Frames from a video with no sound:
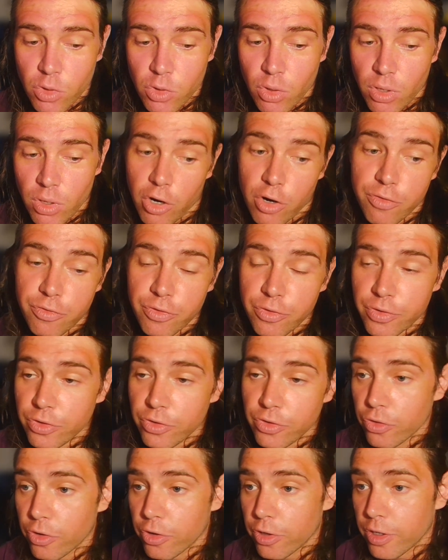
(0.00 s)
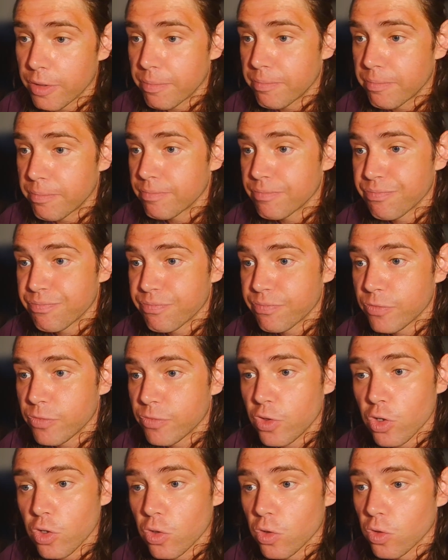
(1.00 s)
over in Europe,
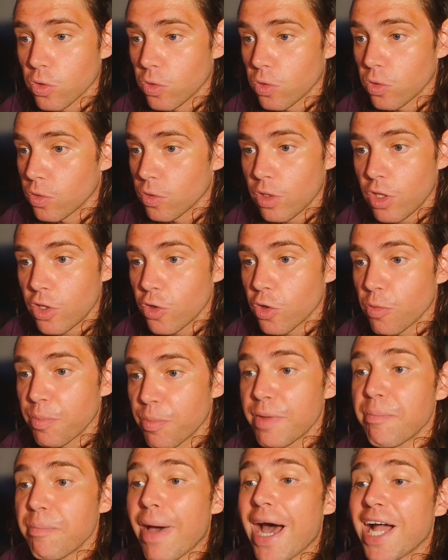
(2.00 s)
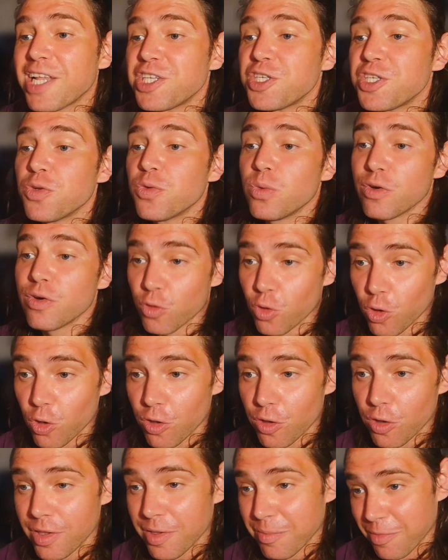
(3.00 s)
you'll be matching with
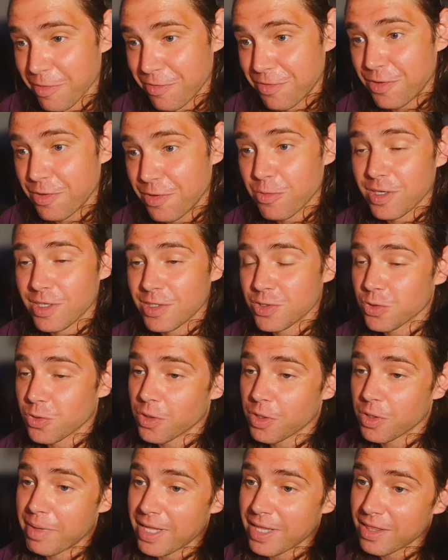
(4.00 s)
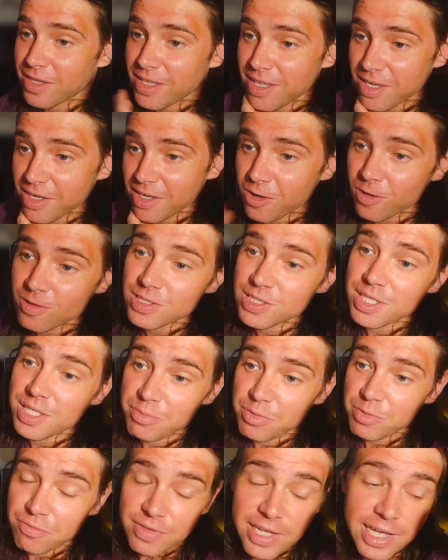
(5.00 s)
all of them if you want to talk about the
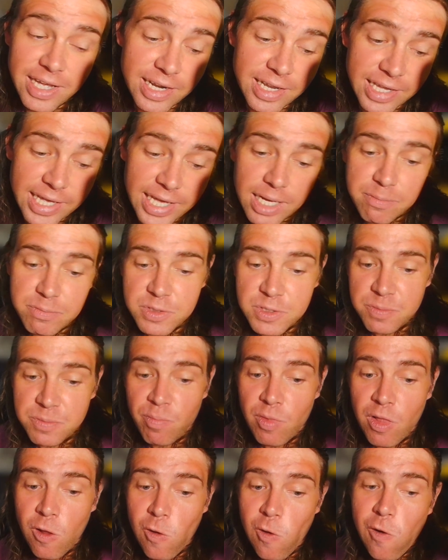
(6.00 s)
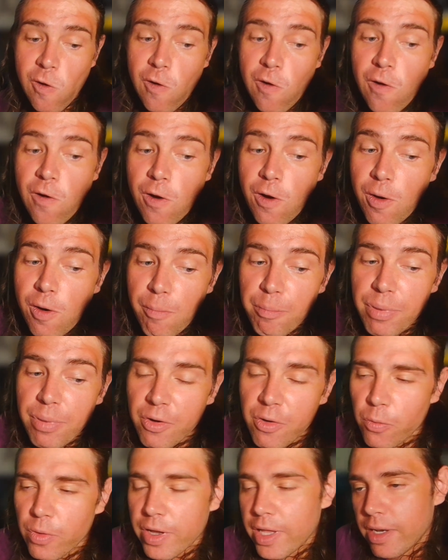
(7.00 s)
concept of dating apps.
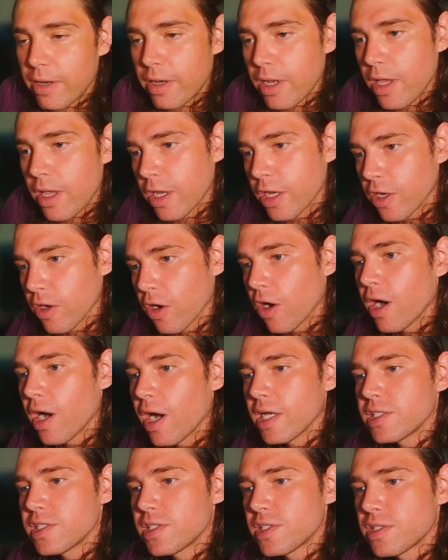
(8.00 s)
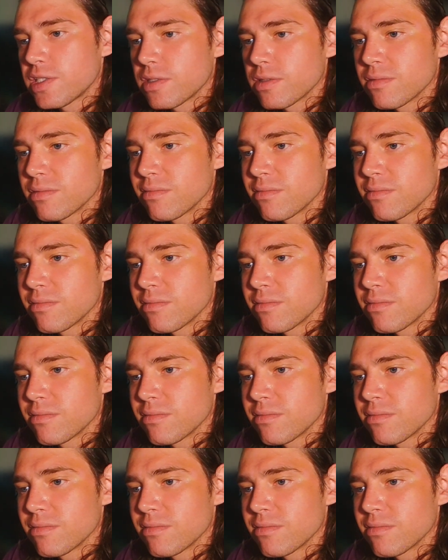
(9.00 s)
But when boys